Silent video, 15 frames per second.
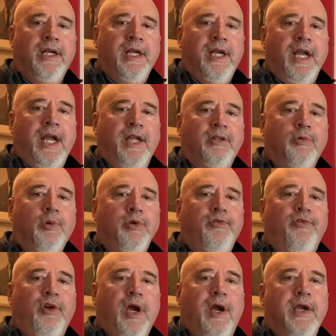And the roof
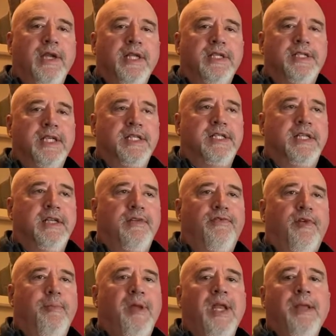garden existed for
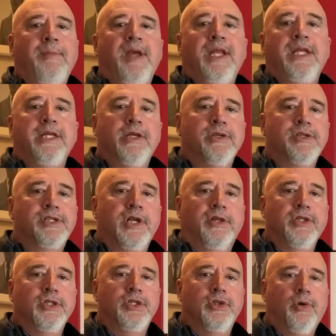many, many years on the
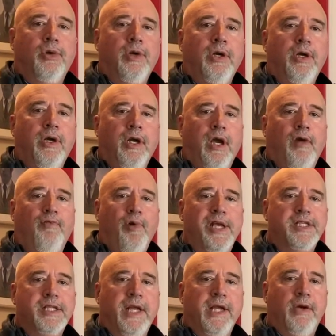shore of
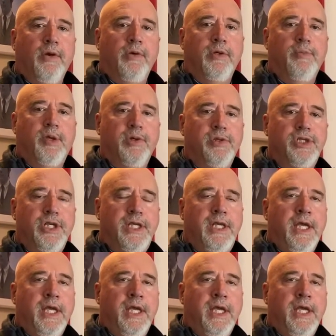Westlake Okoboji.